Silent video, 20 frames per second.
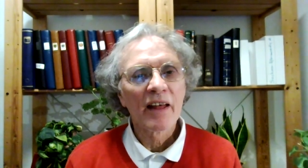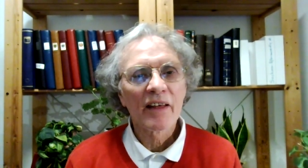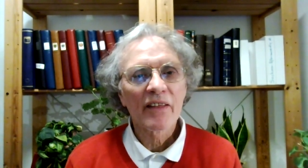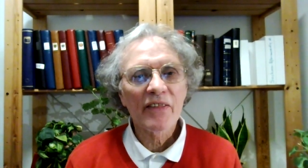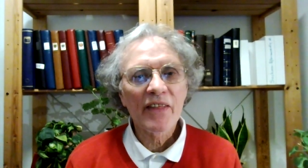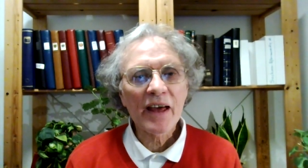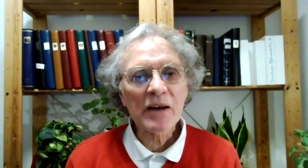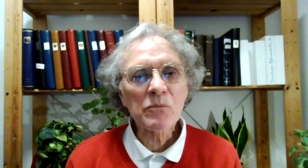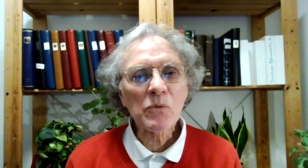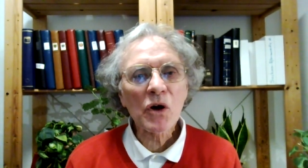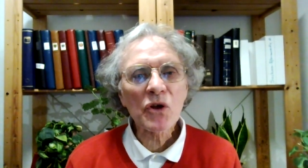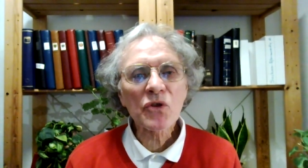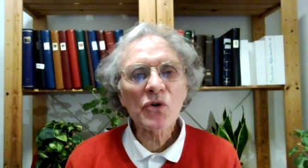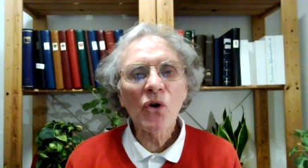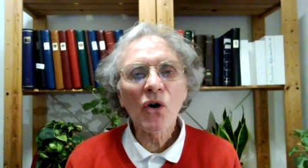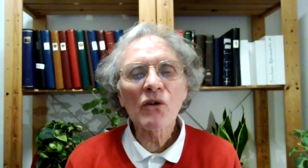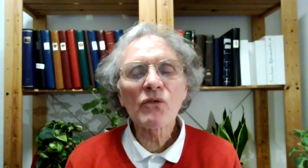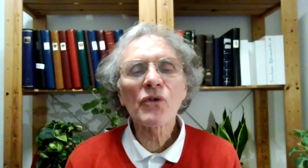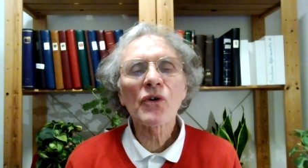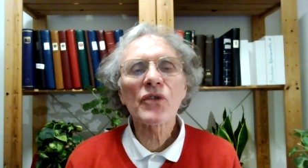That was
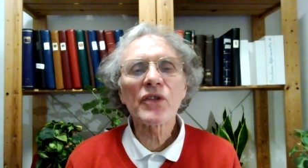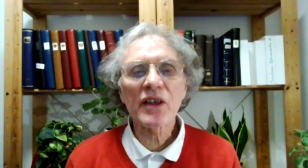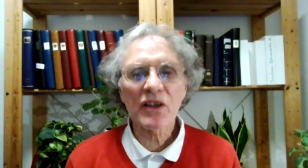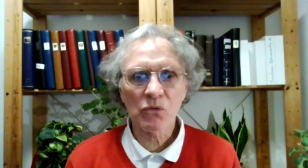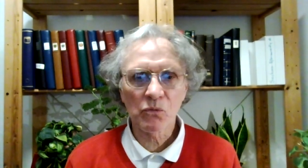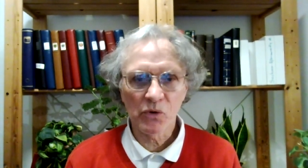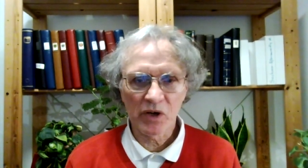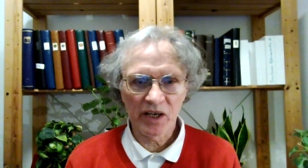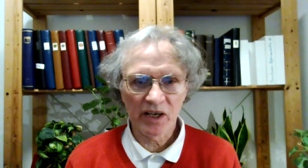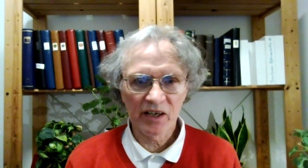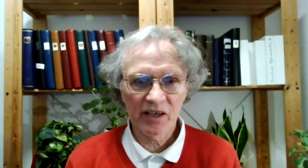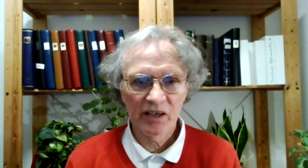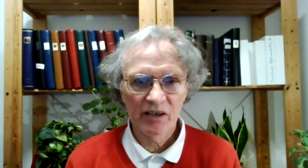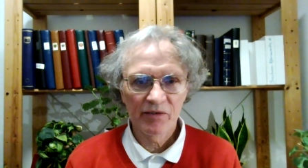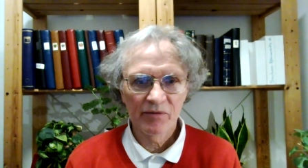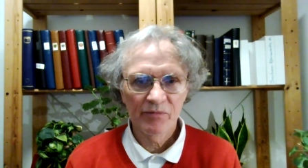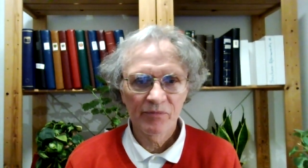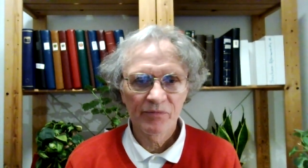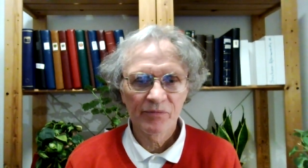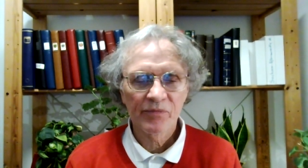all for this week.
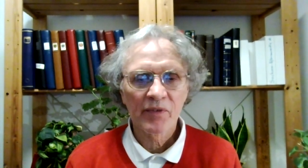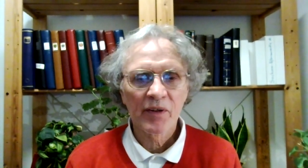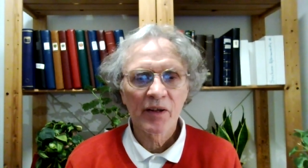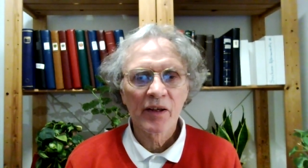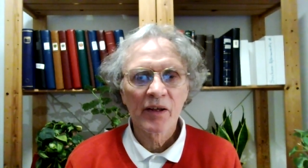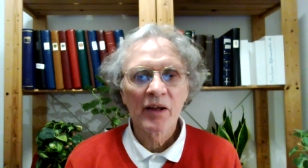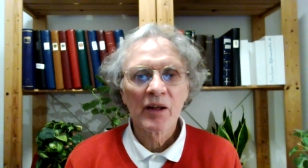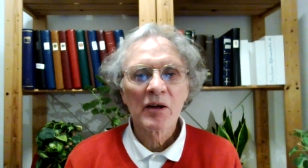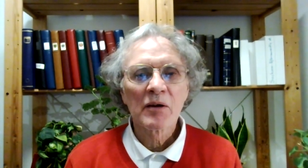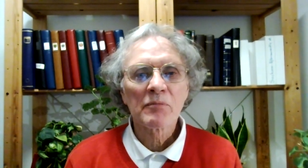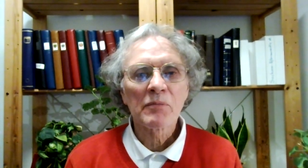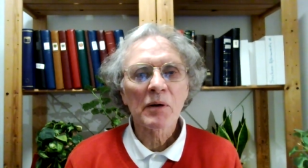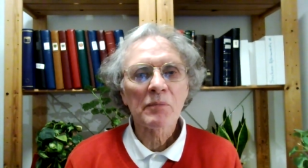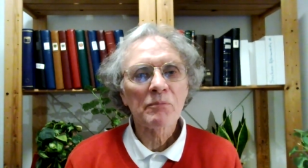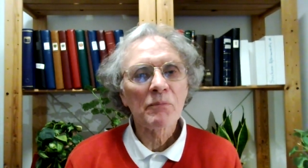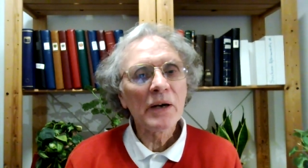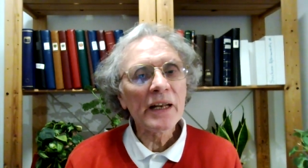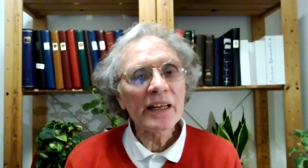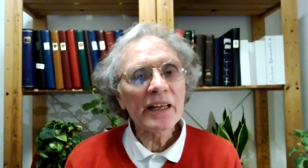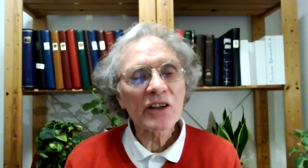But
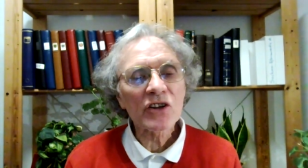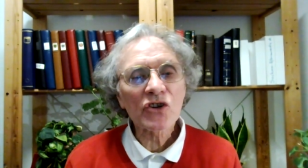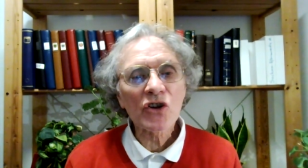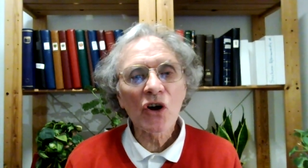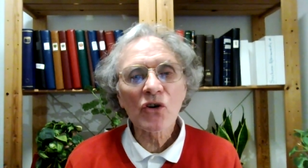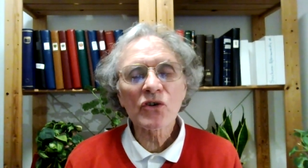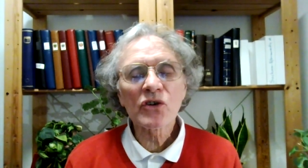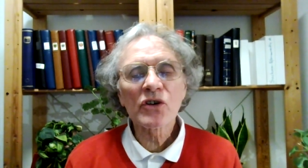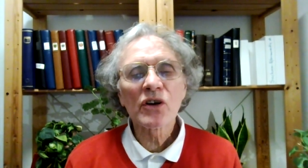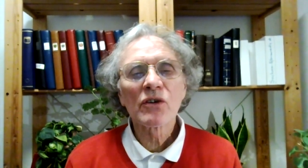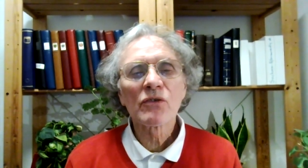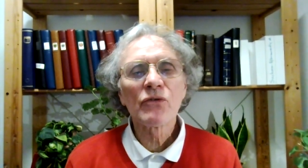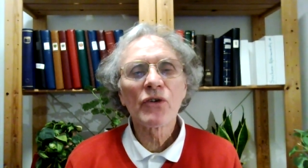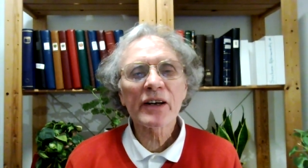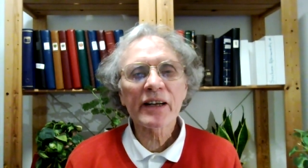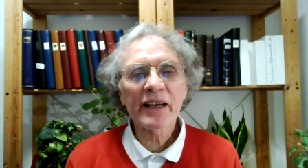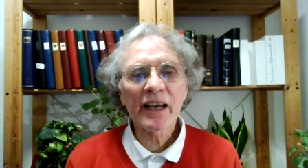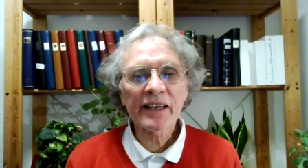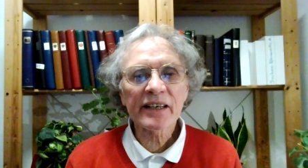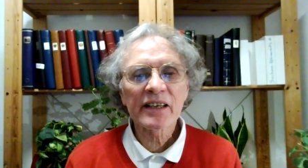please don't
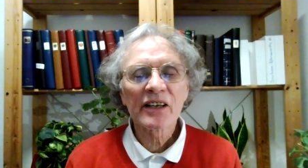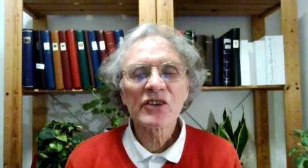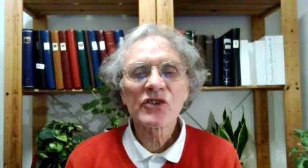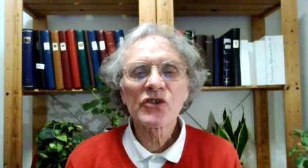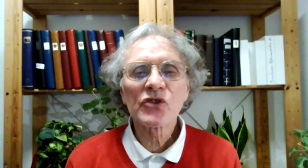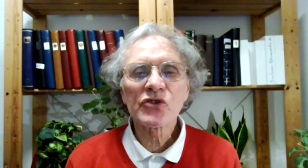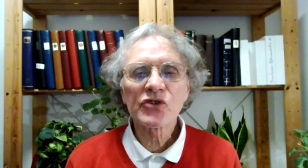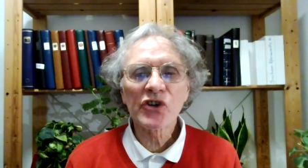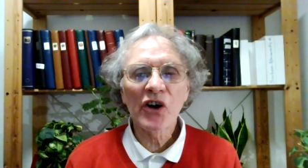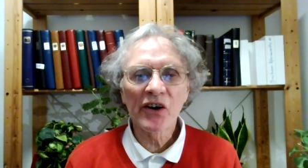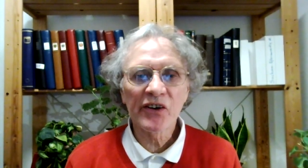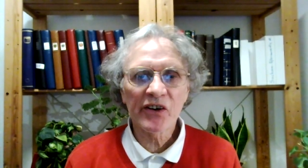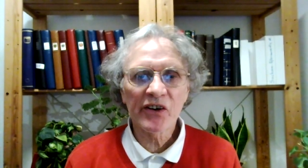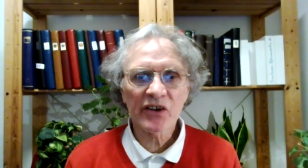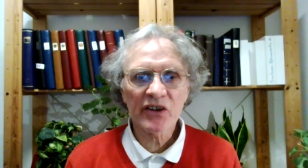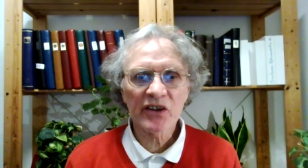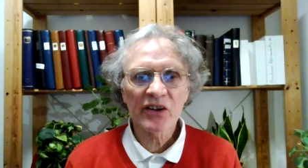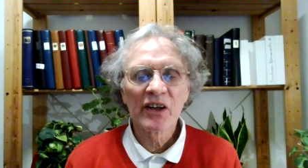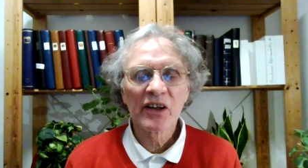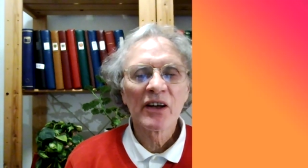forget to join us